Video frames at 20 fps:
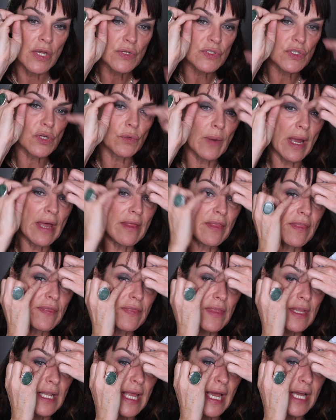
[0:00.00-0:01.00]
So rather
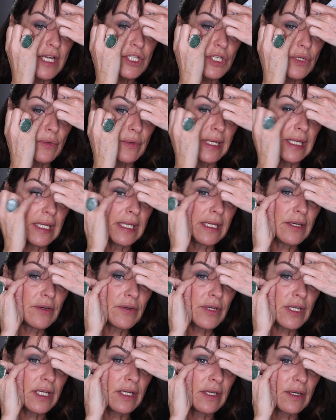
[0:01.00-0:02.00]
than the lash going
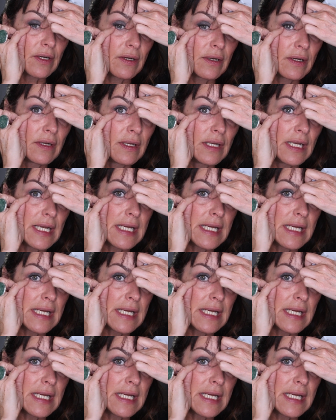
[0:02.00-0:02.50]
here to here,